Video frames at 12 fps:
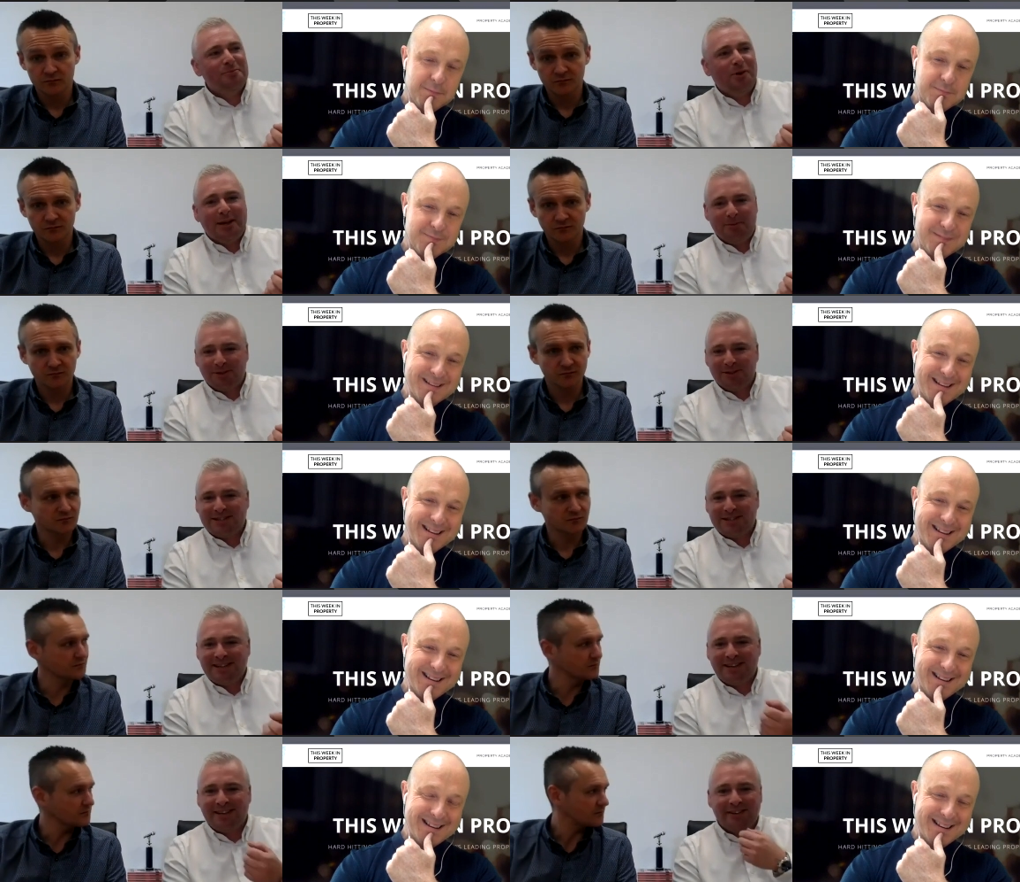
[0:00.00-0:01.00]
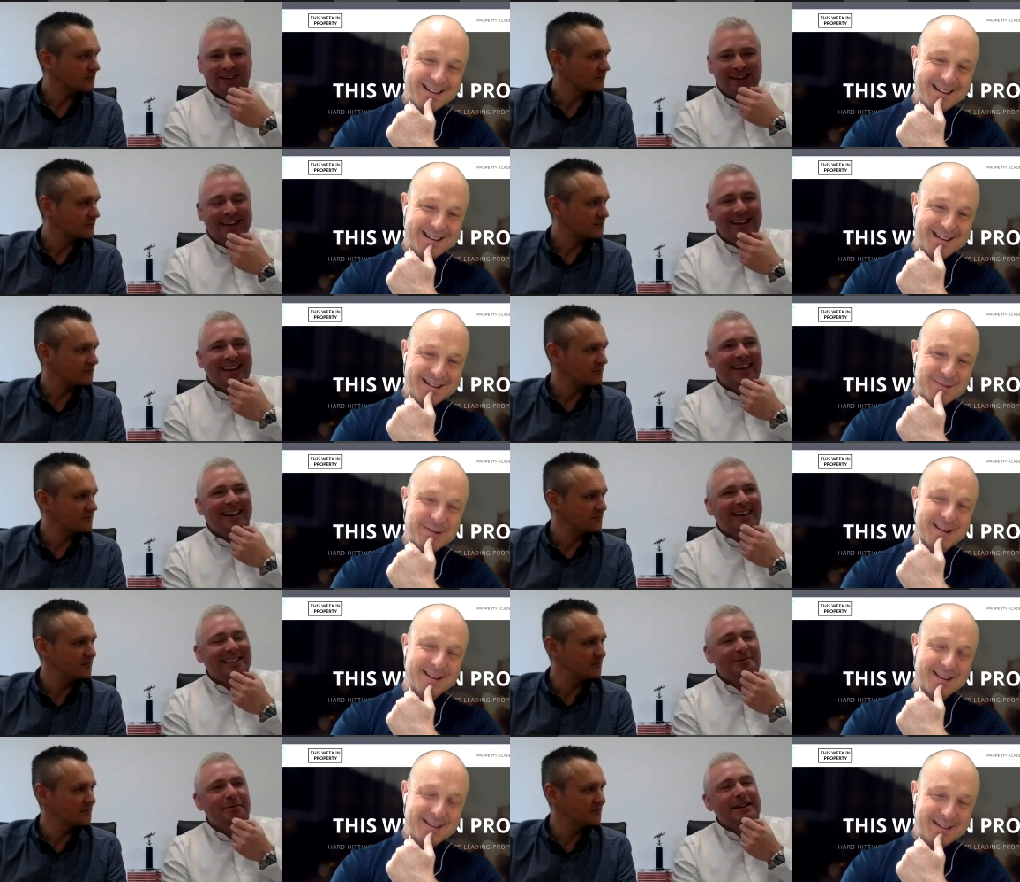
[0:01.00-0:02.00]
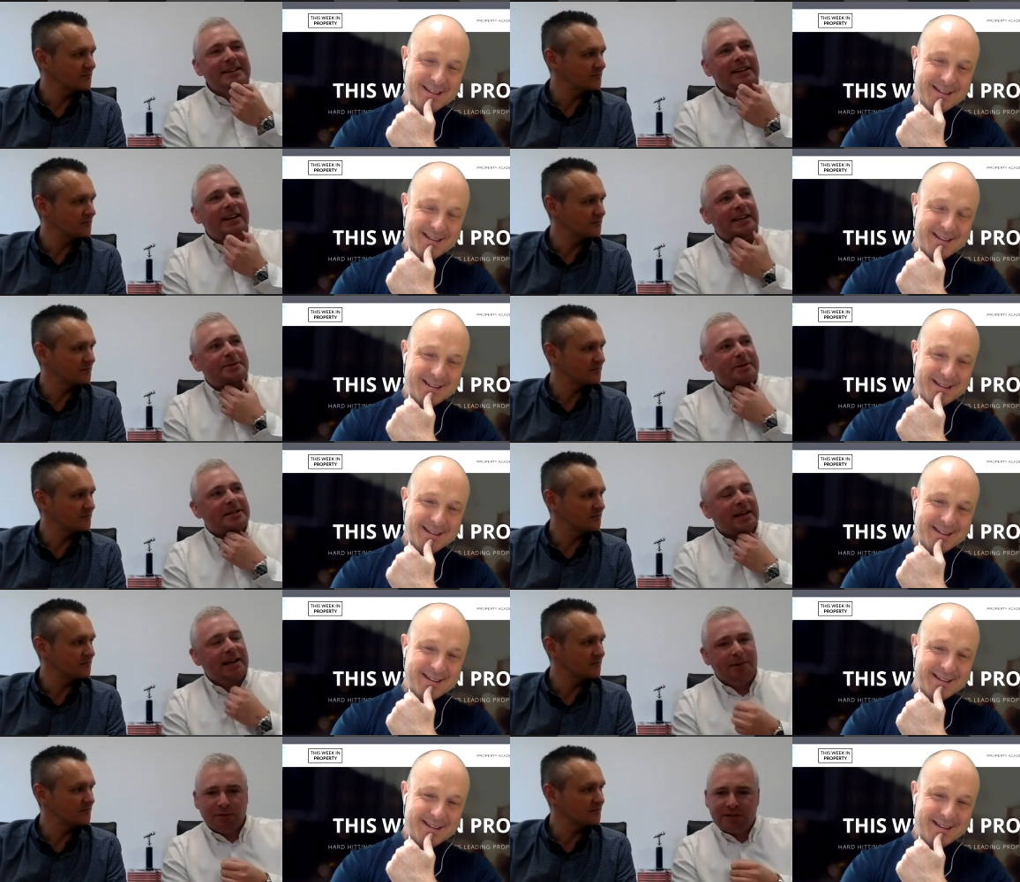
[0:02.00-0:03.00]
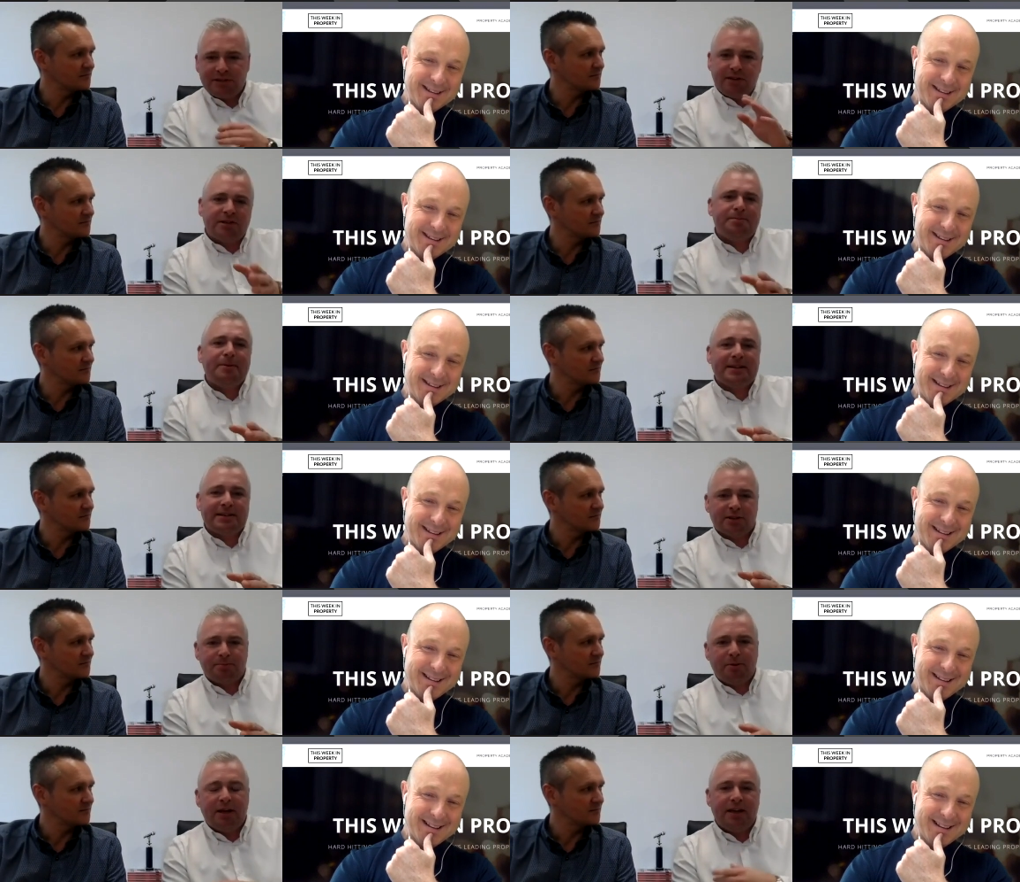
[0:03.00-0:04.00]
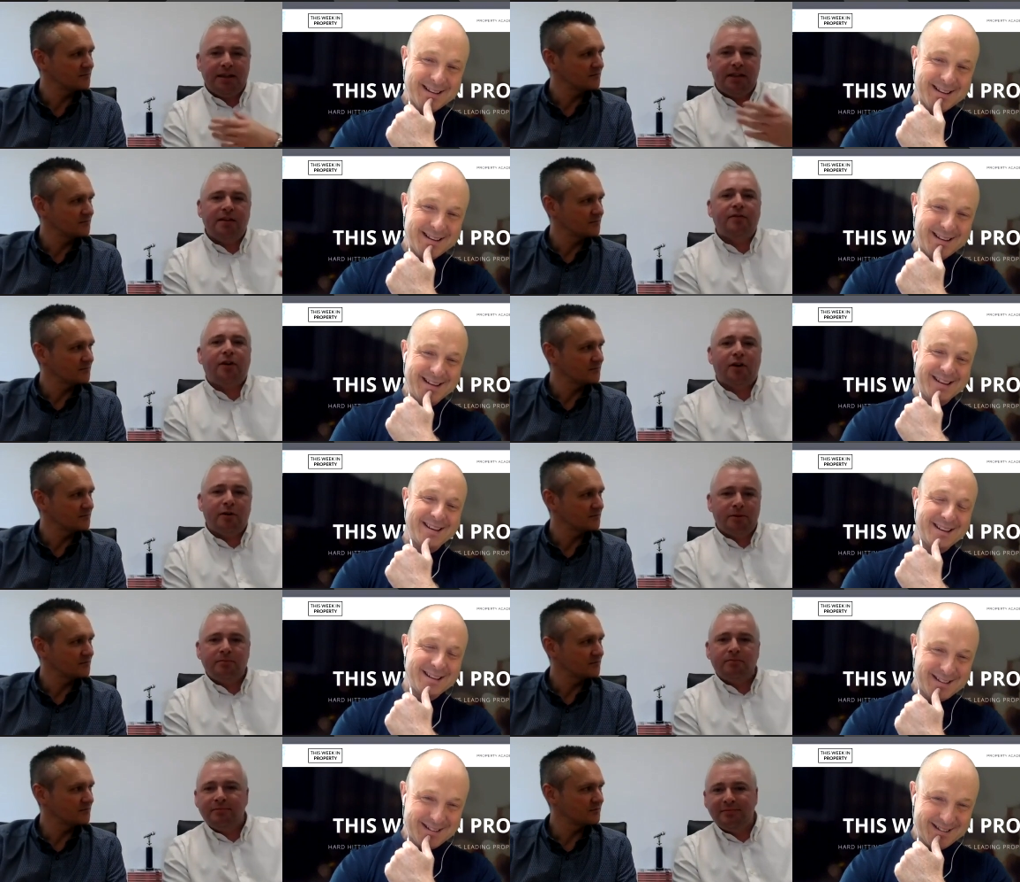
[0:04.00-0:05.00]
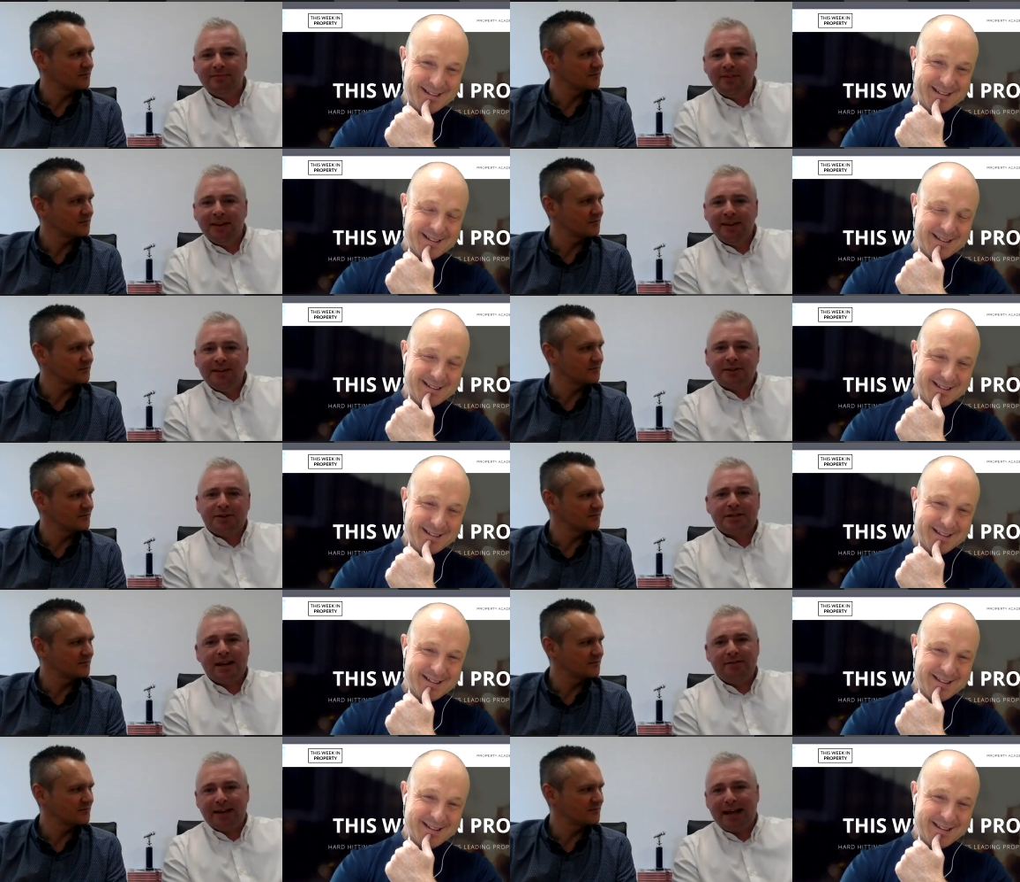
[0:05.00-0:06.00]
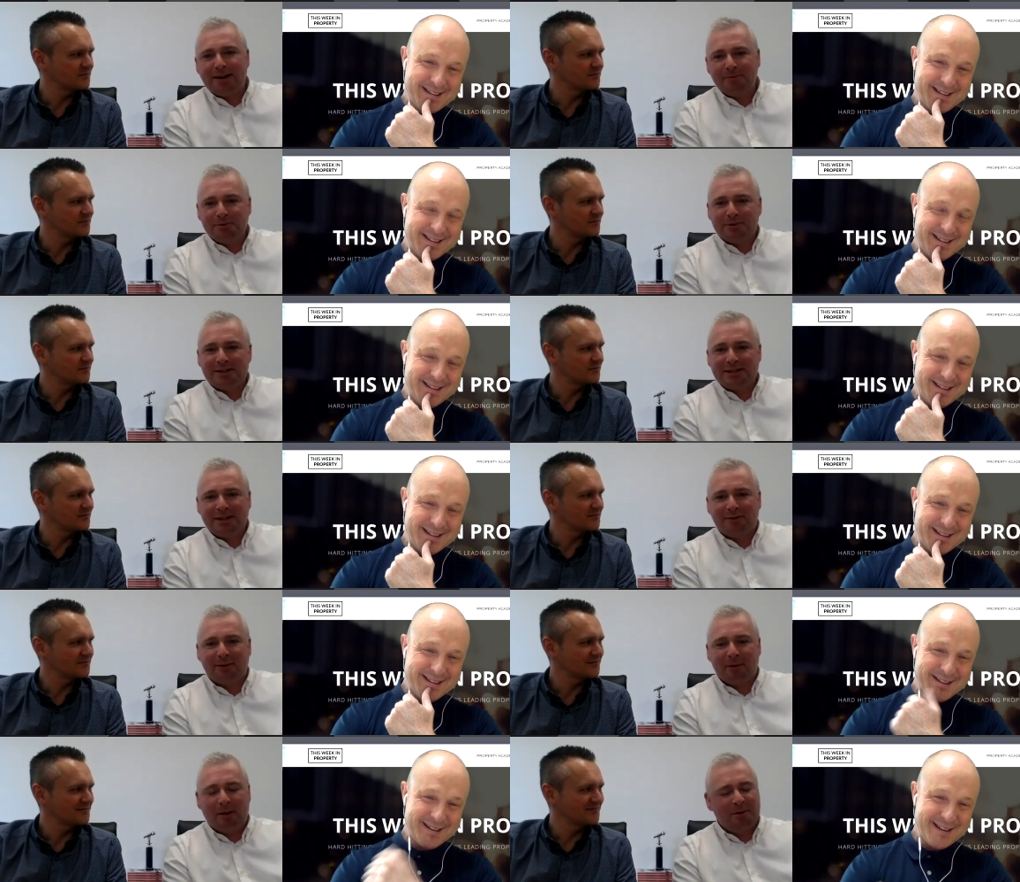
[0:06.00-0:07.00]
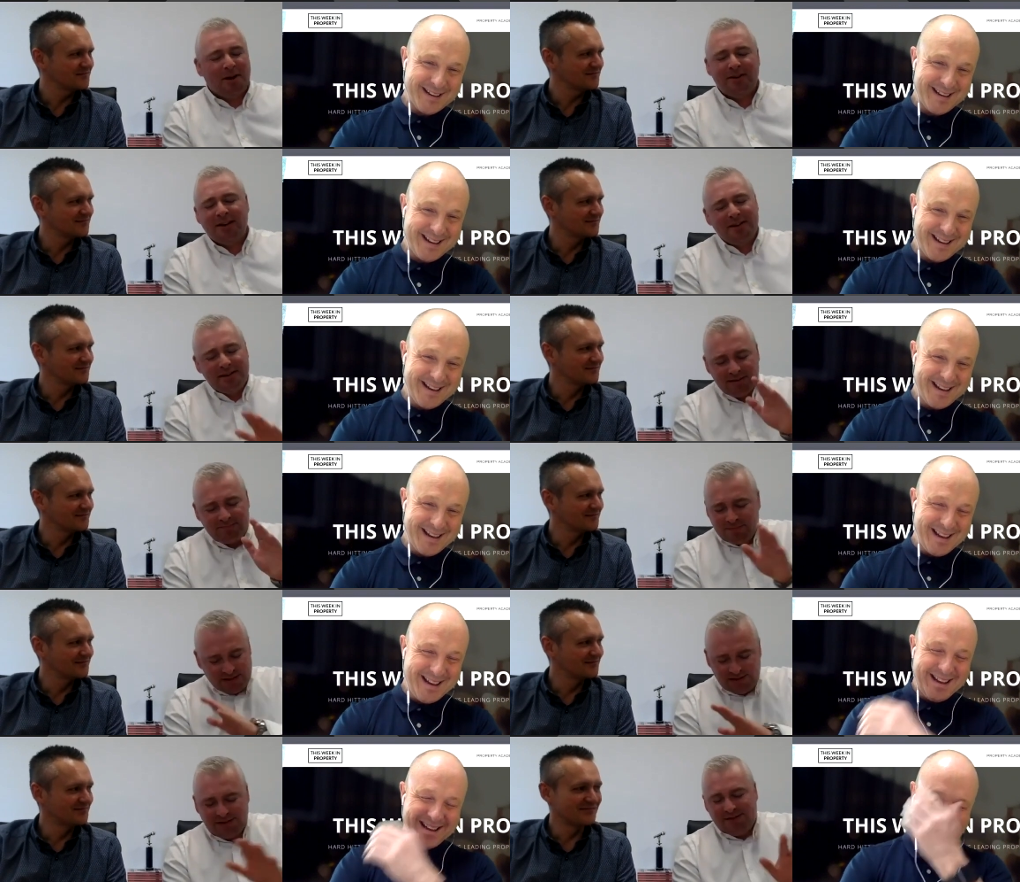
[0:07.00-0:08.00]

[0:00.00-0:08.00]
Speaker 1: what he wants to do, and recently he's been saying he wants to do asbestos, but in the environment, so saving animals and stuff from it. I'm like, no, you, you,